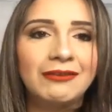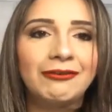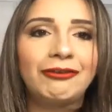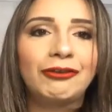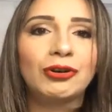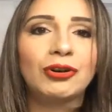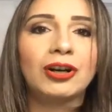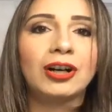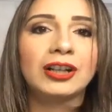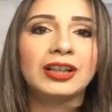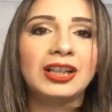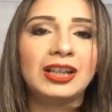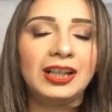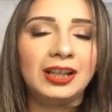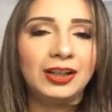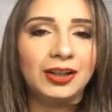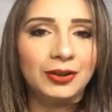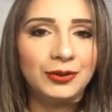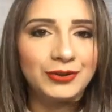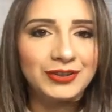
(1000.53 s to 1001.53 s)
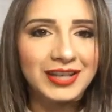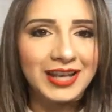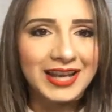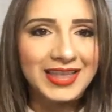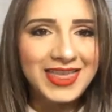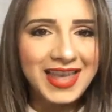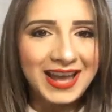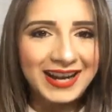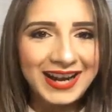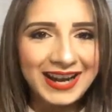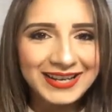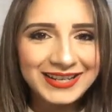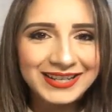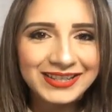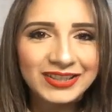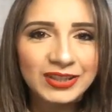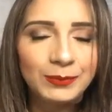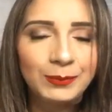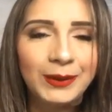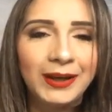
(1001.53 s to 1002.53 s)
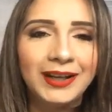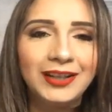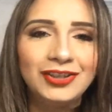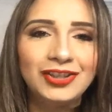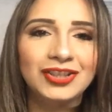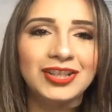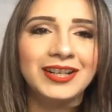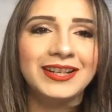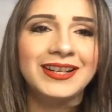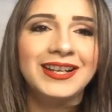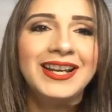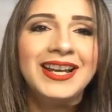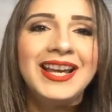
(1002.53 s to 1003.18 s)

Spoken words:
for our kiddos and that anticipation,